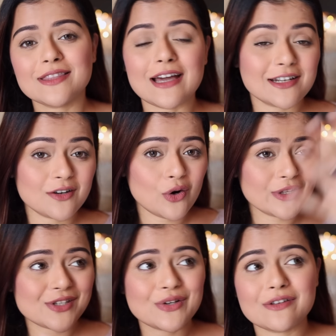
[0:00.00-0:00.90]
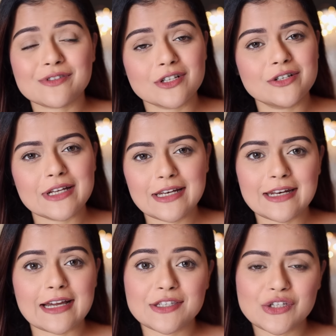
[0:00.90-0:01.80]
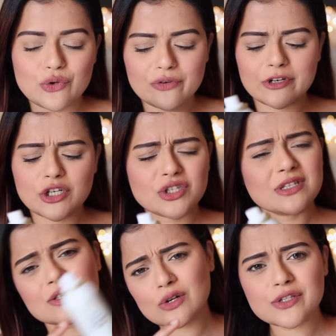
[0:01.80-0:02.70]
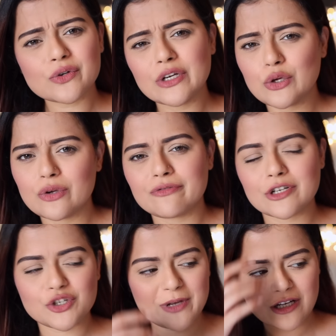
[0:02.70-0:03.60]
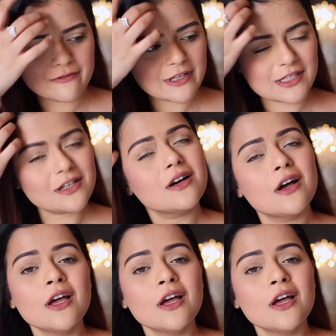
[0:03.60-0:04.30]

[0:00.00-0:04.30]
That also gives a really nice dewy finish. This is also a dewy finish makeup fixer.